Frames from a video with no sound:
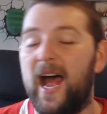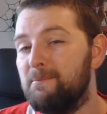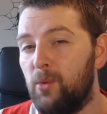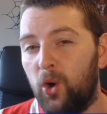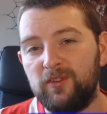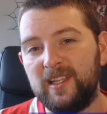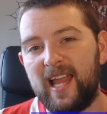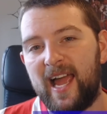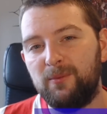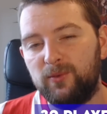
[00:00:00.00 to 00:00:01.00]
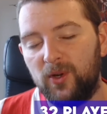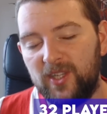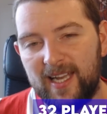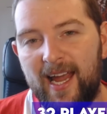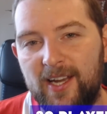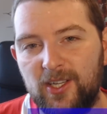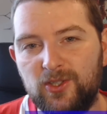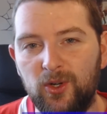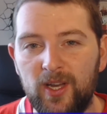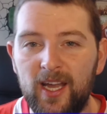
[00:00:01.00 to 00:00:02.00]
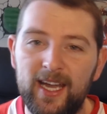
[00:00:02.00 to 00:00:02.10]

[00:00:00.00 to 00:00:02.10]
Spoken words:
and more in line with what United had done